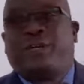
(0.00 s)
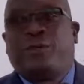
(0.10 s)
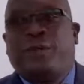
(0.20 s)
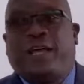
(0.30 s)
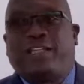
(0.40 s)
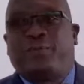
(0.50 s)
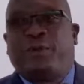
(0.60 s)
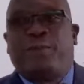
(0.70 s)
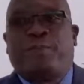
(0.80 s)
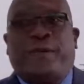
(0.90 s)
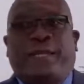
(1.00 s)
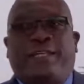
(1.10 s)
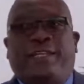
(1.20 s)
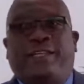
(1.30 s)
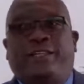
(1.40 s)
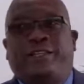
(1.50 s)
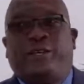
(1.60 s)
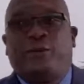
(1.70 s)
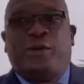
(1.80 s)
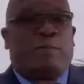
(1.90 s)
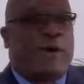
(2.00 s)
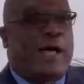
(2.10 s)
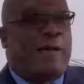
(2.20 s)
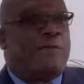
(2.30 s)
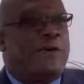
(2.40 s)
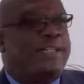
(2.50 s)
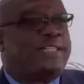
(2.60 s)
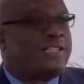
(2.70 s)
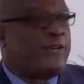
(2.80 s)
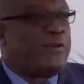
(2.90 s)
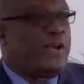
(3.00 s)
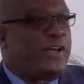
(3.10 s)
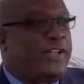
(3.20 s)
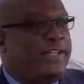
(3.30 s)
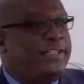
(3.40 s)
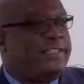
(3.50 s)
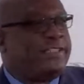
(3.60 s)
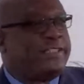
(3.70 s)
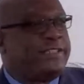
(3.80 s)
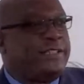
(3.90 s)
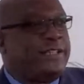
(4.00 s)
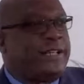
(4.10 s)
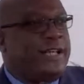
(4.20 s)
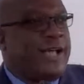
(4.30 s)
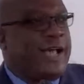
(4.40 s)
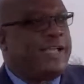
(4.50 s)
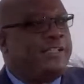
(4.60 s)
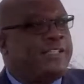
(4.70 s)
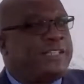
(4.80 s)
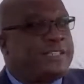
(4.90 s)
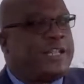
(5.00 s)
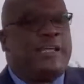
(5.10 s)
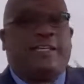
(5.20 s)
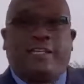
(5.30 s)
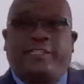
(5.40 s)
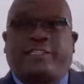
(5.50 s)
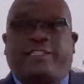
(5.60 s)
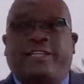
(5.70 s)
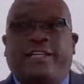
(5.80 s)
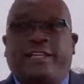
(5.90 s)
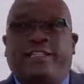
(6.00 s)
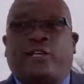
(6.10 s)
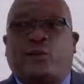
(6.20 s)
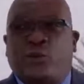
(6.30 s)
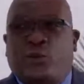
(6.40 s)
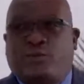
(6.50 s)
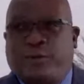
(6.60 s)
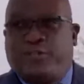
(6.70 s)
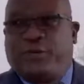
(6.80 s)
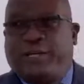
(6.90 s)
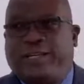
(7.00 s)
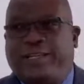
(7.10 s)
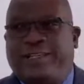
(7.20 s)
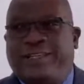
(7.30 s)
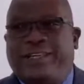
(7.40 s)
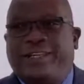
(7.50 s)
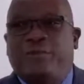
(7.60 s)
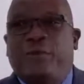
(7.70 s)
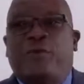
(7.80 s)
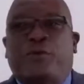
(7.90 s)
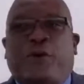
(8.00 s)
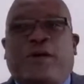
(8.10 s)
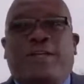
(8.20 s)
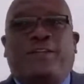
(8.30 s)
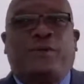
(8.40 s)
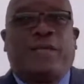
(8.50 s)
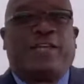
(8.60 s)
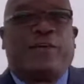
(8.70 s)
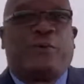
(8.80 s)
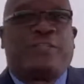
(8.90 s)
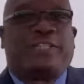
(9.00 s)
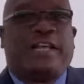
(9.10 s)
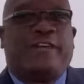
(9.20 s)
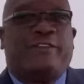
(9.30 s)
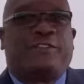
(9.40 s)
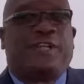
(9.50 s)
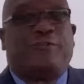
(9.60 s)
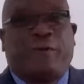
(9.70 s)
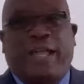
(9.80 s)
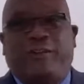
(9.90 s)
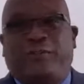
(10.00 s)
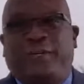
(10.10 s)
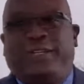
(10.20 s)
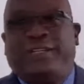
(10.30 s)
with Osmond Petty, with Palmer and several others. And she said, this is a good project. We would want to get ourselves involved with.